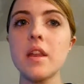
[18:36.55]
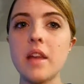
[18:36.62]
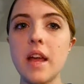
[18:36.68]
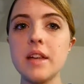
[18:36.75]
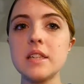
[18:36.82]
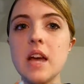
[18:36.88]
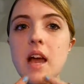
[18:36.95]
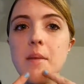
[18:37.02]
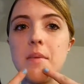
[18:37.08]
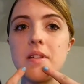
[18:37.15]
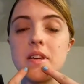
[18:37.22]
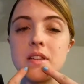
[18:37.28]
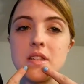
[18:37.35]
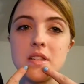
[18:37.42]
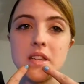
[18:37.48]
Nighttime, it
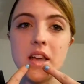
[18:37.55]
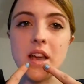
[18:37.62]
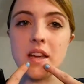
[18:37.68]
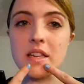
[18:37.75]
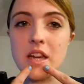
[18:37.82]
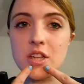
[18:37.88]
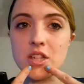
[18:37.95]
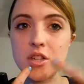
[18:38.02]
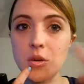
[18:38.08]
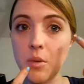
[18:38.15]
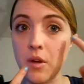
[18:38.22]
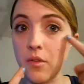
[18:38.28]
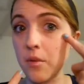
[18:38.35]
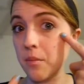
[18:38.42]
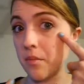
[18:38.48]
doesn't take attention
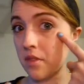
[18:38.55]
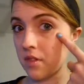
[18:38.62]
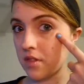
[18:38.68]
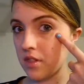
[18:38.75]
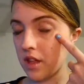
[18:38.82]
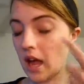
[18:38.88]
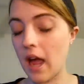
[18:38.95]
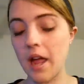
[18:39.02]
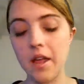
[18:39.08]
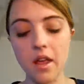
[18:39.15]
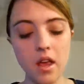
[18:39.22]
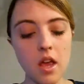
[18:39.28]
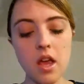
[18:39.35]
away from the eye.